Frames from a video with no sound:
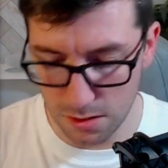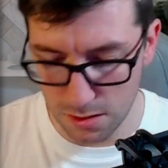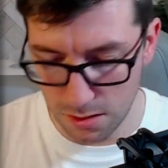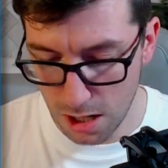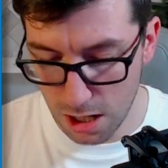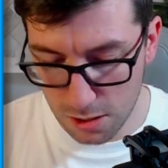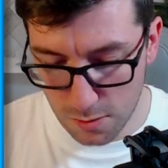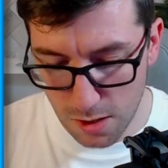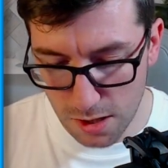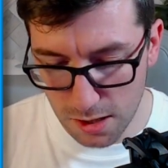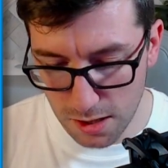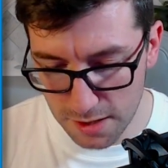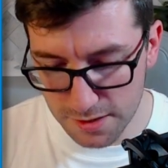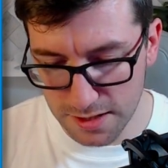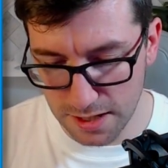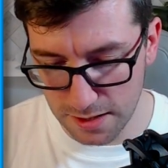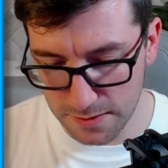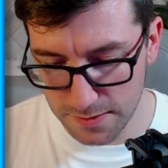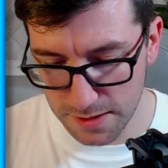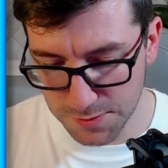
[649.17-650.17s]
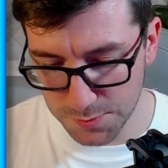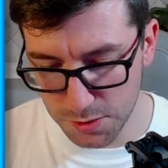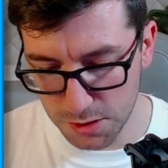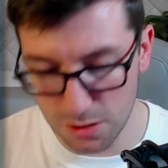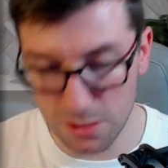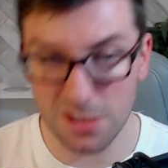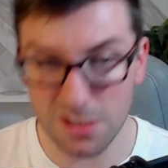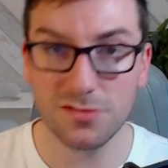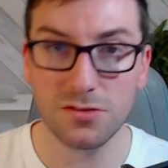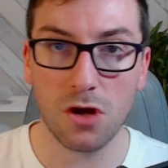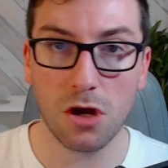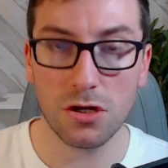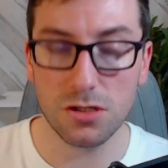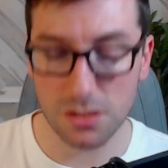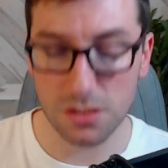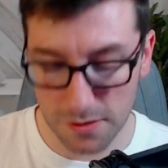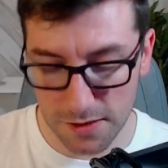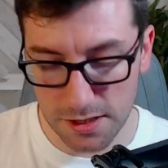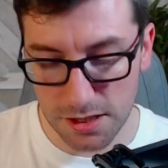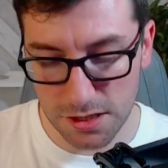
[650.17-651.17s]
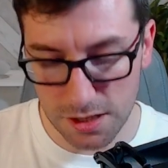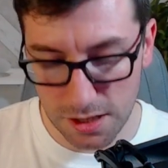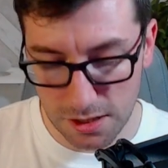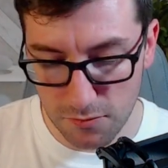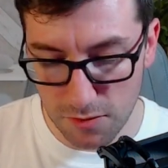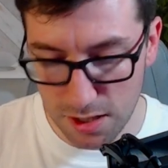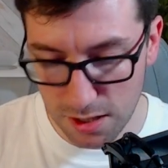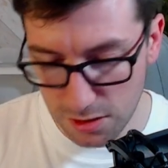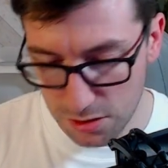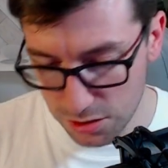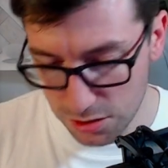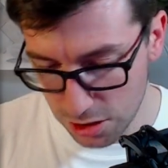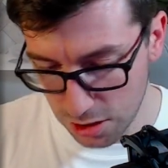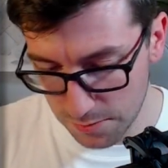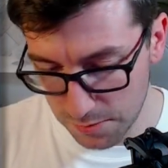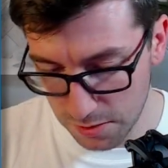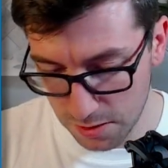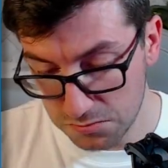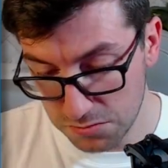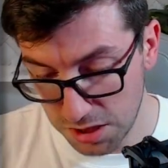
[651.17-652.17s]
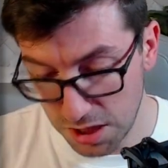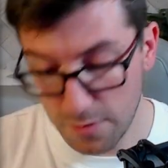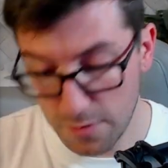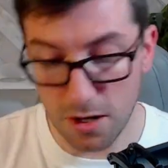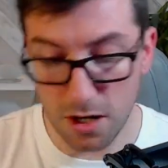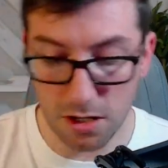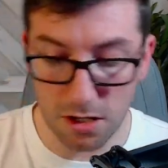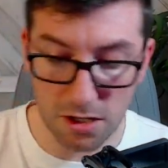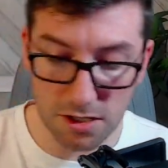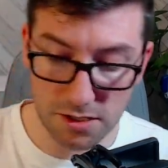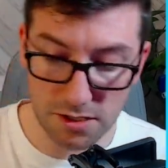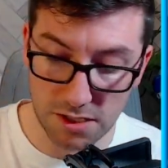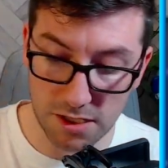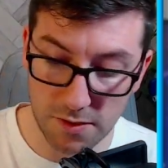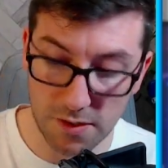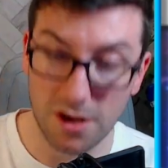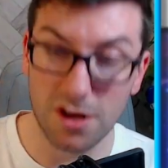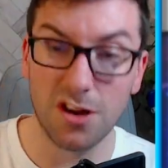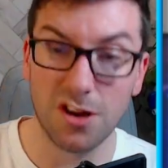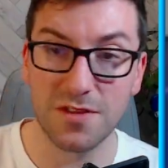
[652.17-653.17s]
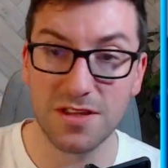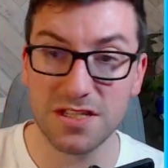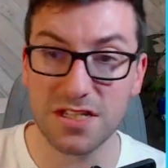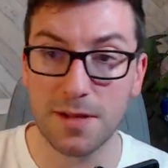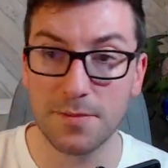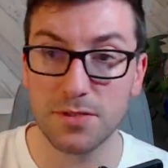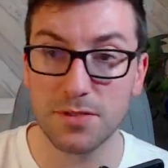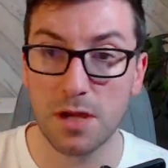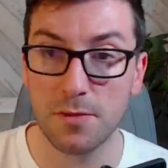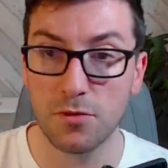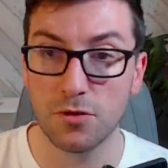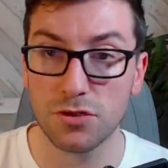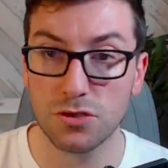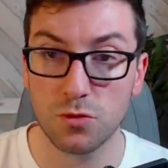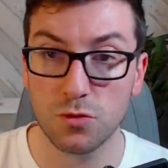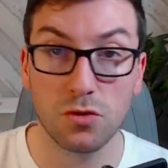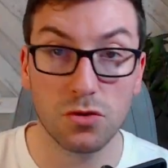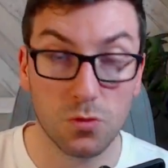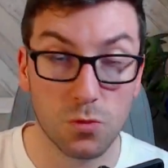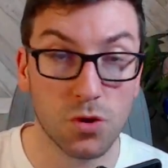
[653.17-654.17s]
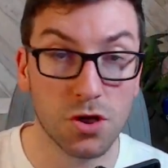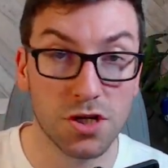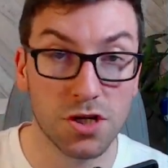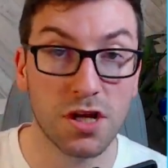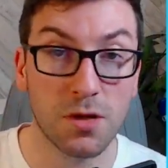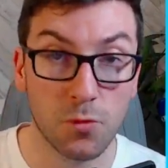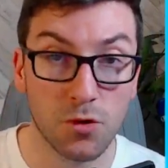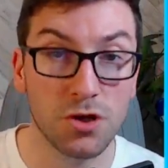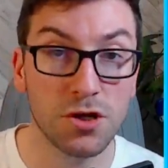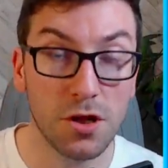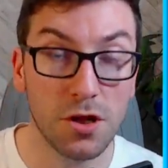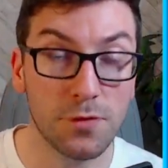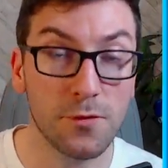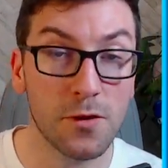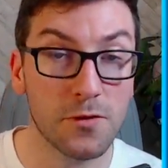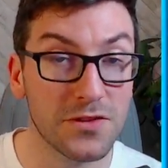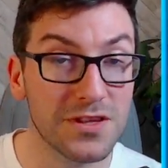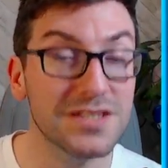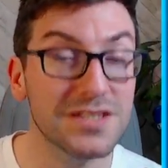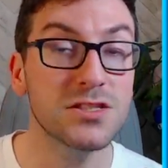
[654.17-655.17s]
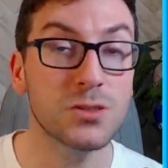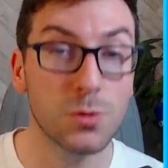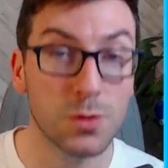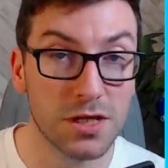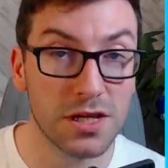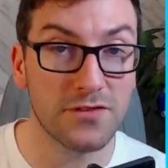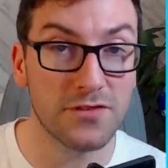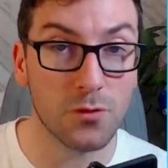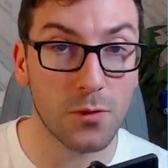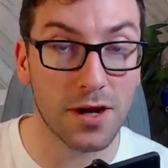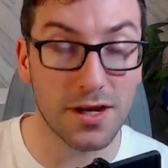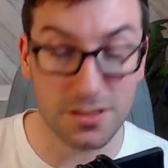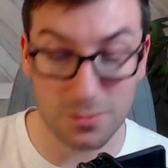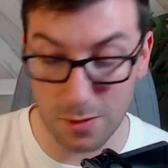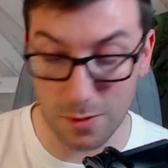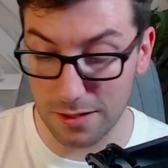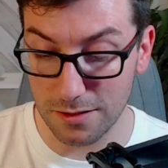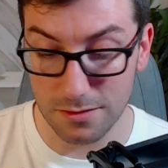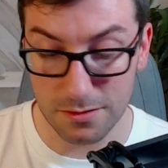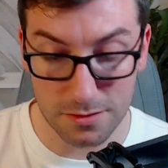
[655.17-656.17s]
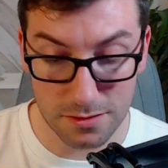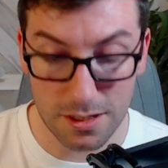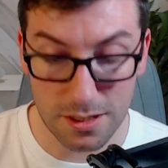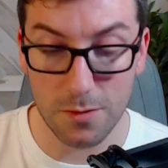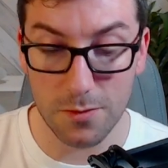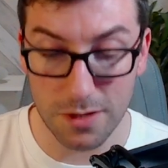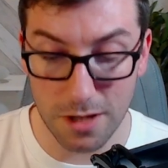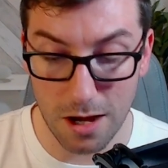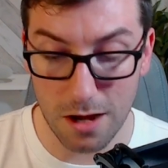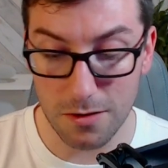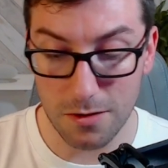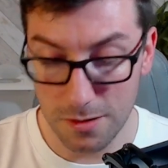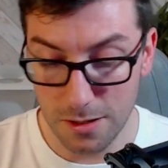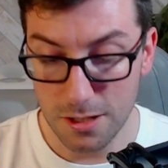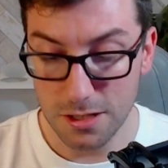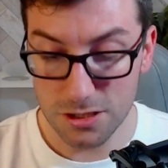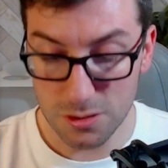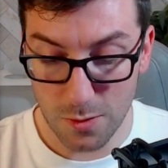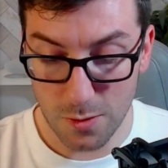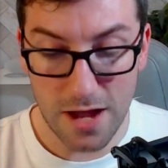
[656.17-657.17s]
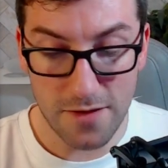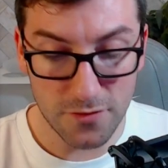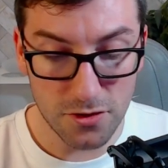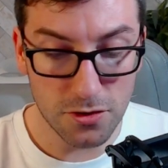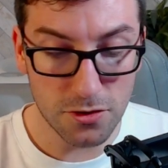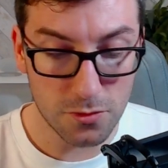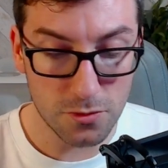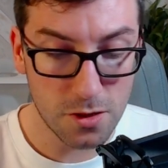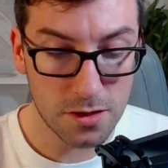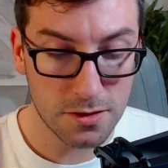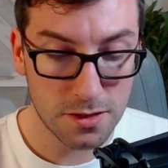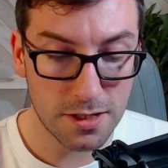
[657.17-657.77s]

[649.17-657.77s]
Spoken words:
I quite like that. That's pretty good, guys. I think you did a really good job. I like this slab so much. We're gonna throw this into a giveaway as well. There we go. So we have another one.